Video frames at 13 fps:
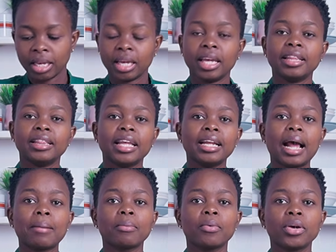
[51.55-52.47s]
And then
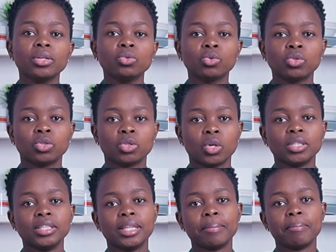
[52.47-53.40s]
I'm going to
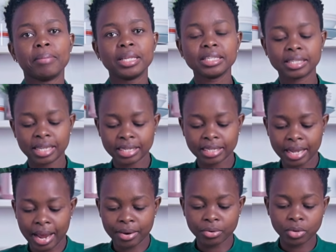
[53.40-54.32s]
sort the beans that
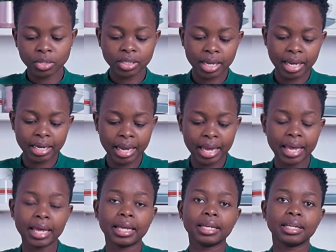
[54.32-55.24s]
are rotten
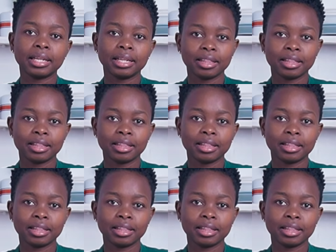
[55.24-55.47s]
and